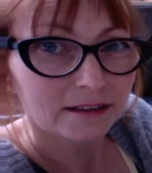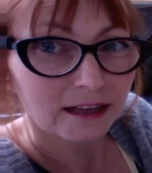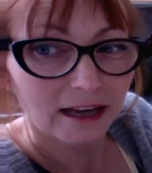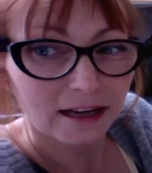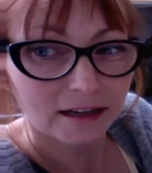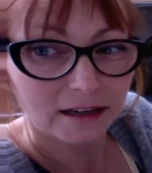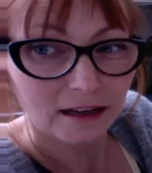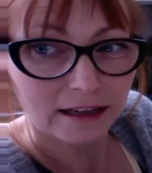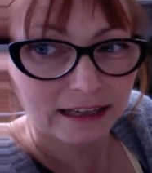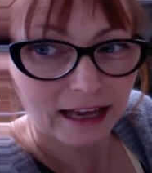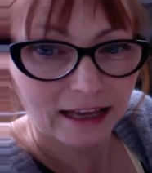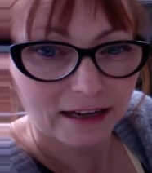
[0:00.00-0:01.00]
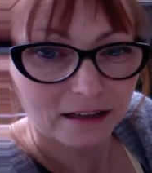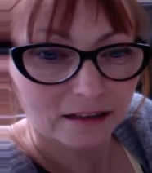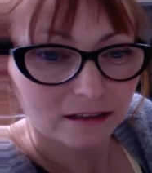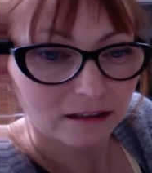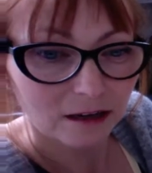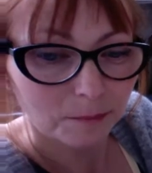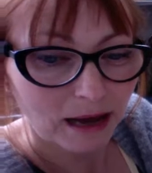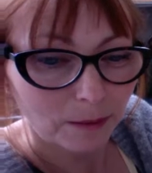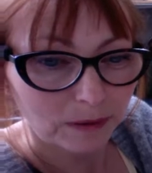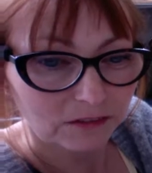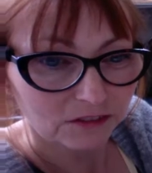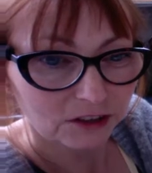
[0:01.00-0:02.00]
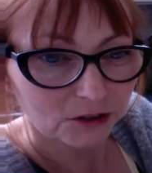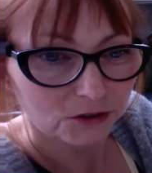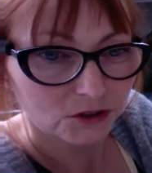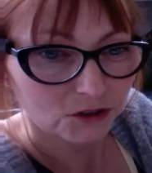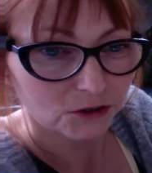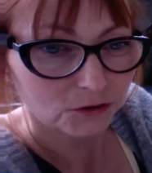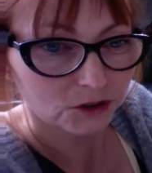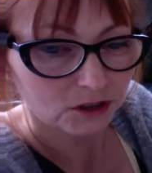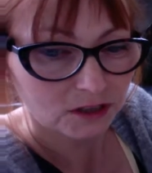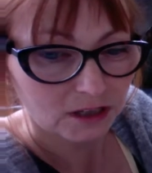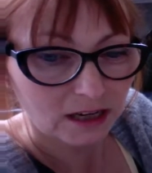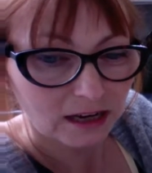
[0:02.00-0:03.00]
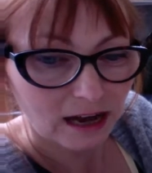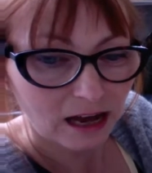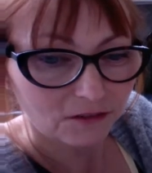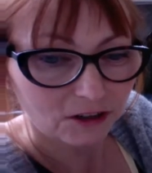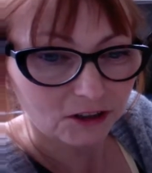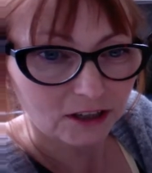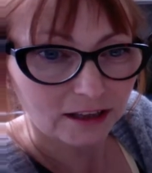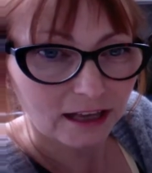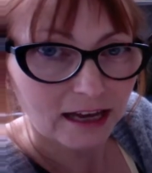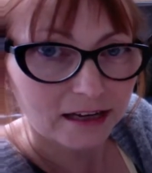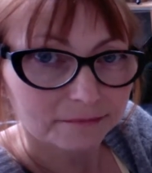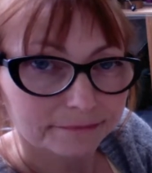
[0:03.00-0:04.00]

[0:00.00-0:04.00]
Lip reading: then again, I'm happy for you to just have a look at that.